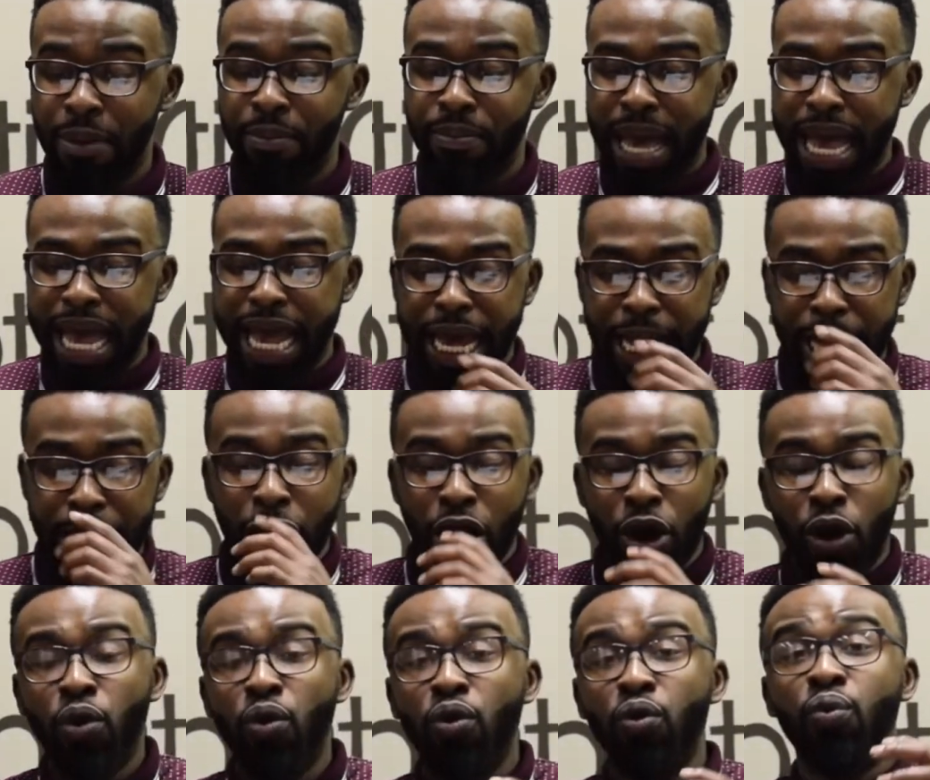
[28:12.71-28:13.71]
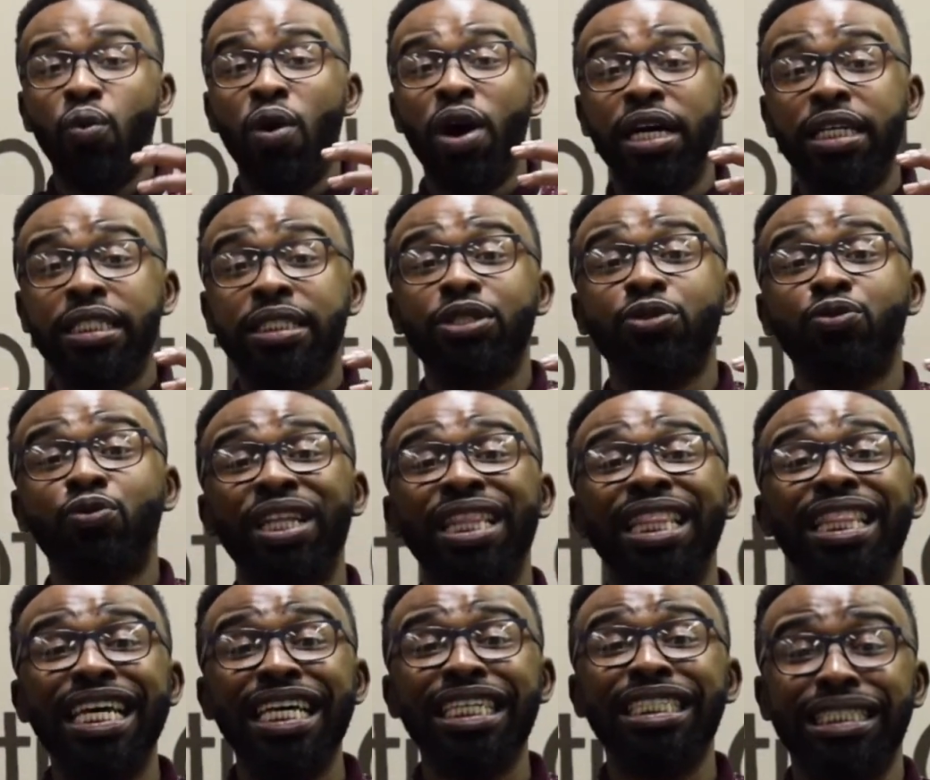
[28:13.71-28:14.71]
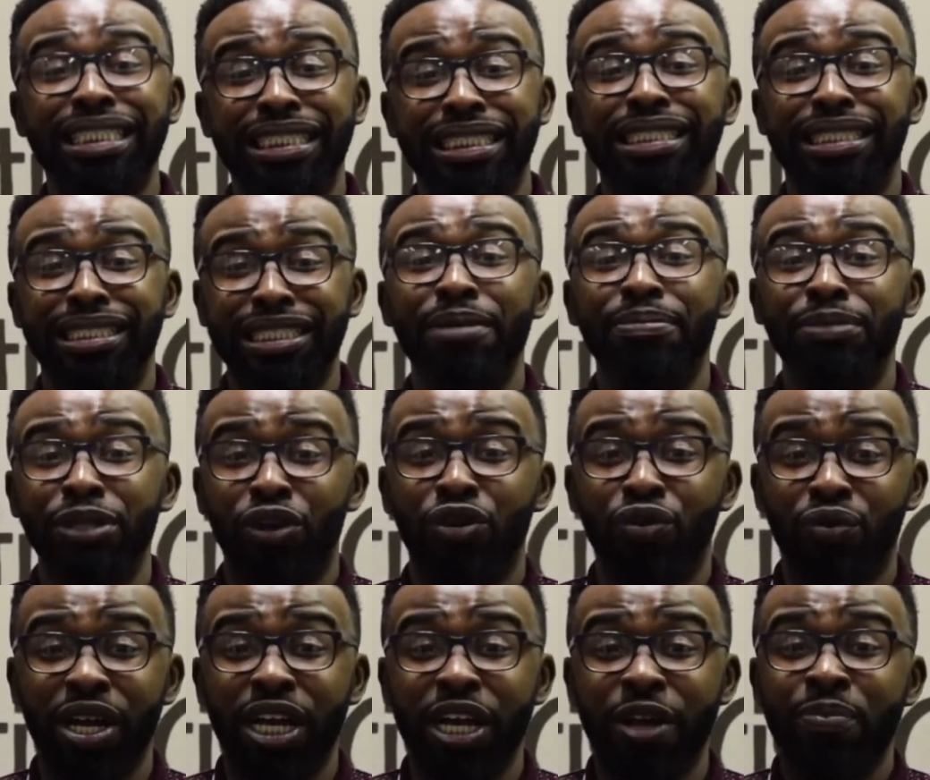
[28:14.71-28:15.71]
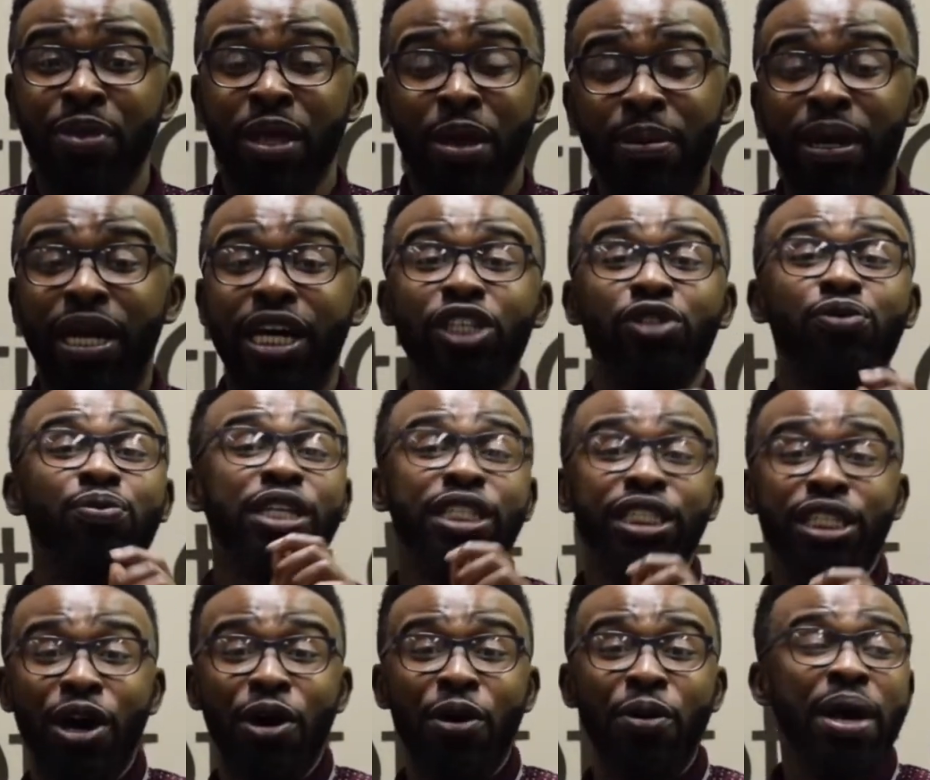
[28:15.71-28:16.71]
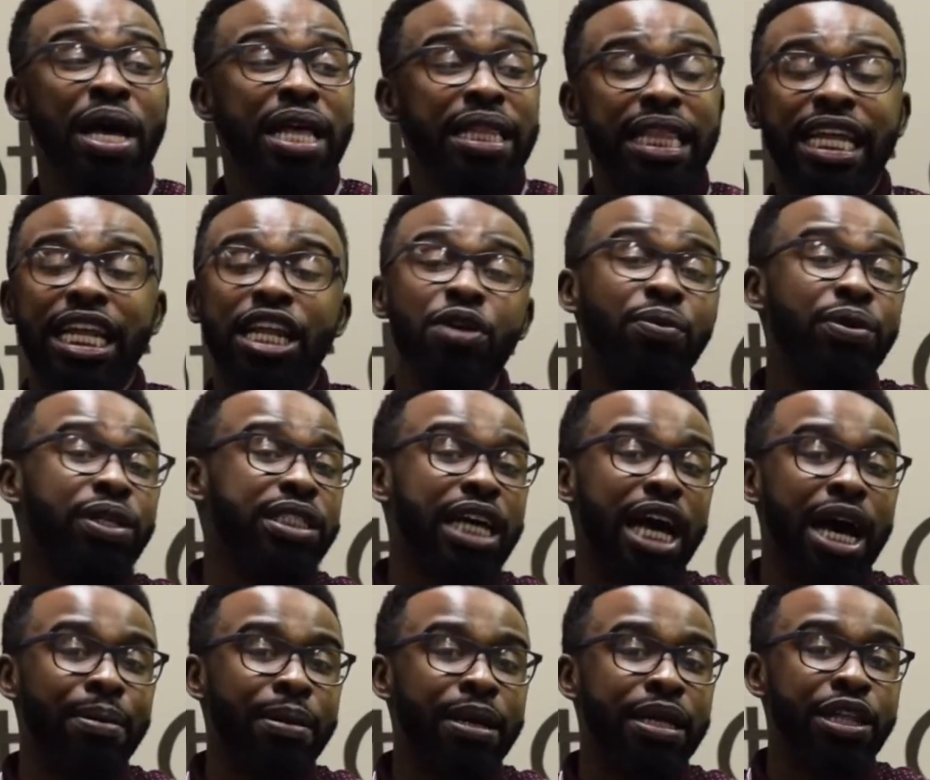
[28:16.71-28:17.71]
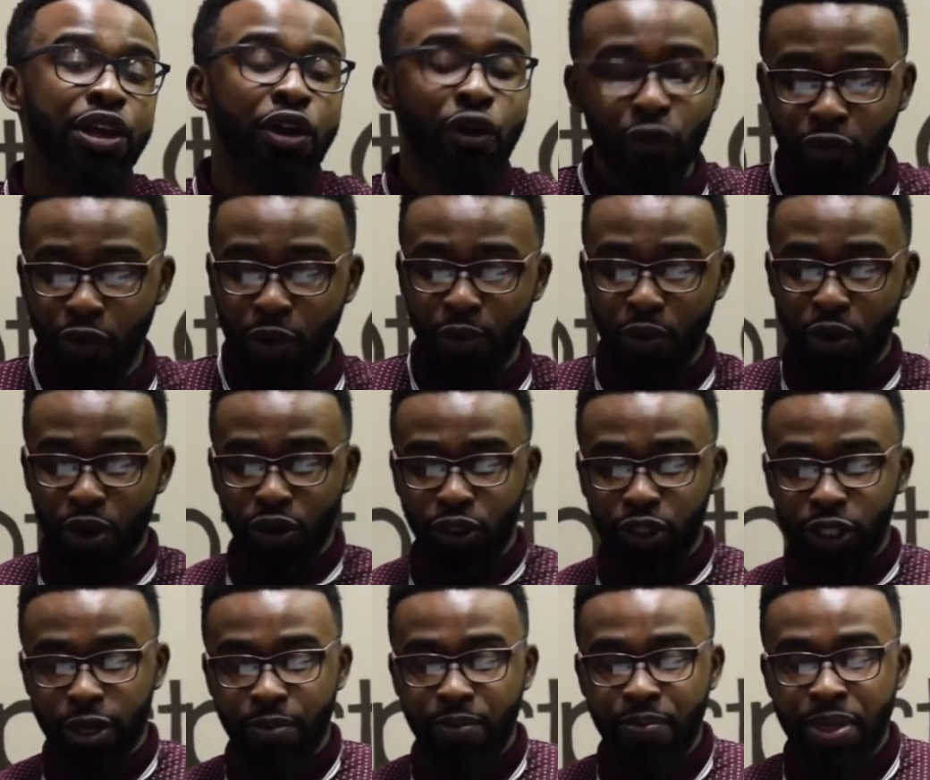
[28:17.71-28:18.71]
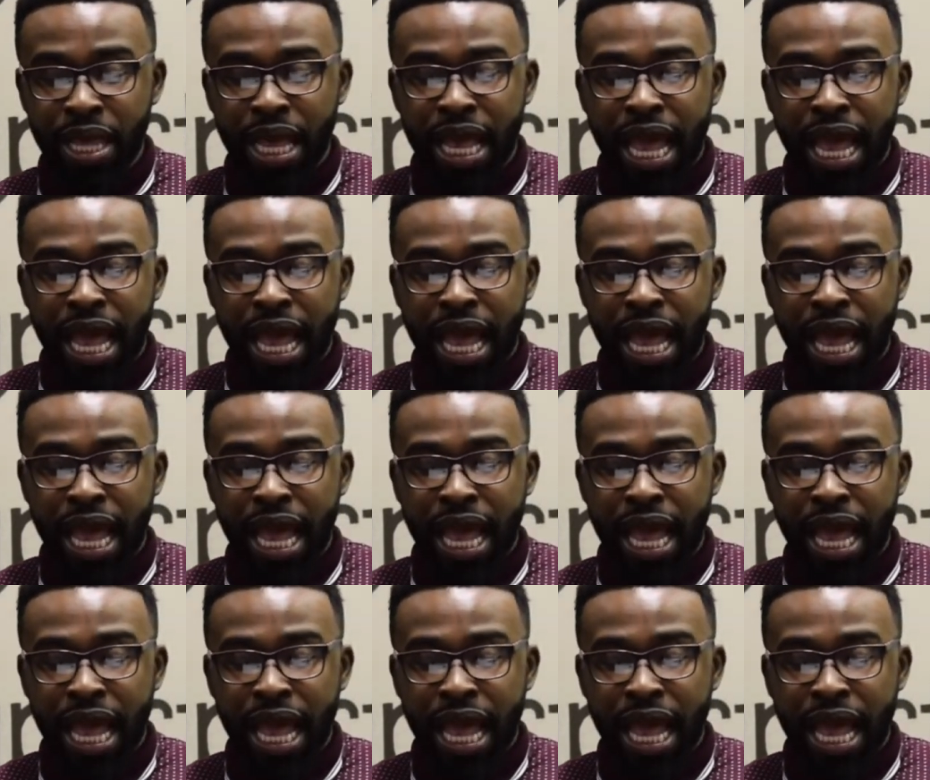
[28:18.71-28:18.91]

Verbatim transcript: a man who was religious to some degree because we know that he was coming from worship.